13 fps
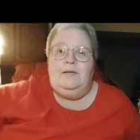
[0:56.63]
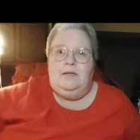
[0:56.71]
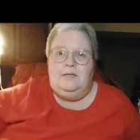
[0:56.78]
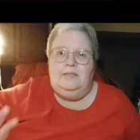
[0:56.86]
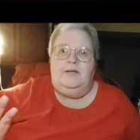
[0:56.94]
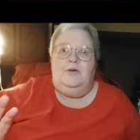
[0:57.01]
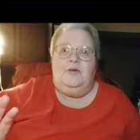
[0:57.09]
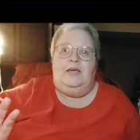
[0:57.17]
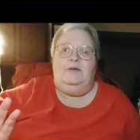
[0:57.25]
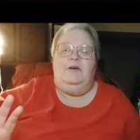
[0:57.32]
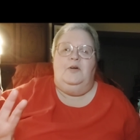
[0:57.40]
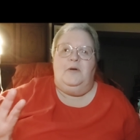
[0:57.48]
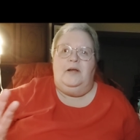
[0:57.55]
Okay, all
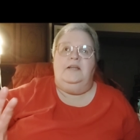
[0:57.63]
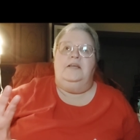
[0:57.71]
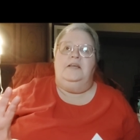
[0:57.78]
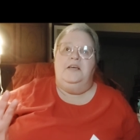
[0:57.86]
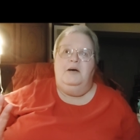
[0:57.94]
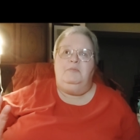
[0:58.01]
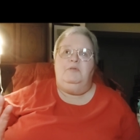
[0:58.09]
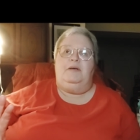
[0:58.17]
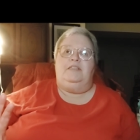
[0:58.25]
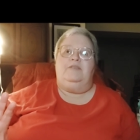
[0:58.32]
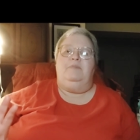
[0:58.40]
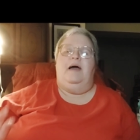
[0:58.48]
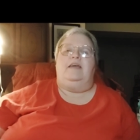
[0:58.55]
right. I'll pull myself
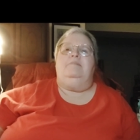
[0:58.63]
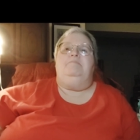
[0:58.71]
back.